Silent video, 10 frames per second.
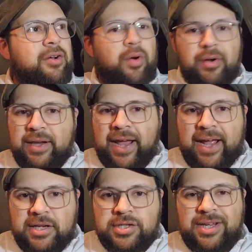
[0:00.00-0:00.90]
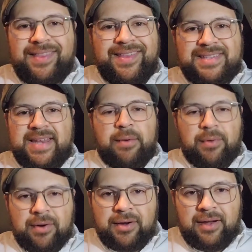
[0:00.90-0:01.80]
who are engaged in this
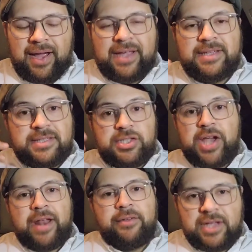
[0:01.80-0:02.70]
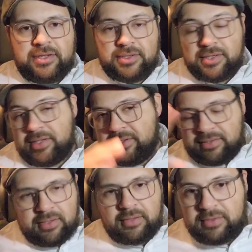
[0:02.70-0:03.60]
network as the Shadow's agents,
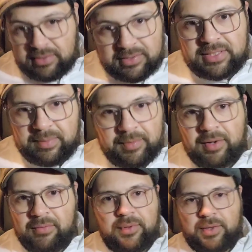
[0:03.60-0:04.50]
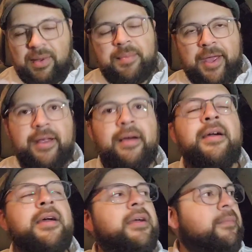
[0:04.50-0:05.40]
and it's similar with the Red Panda,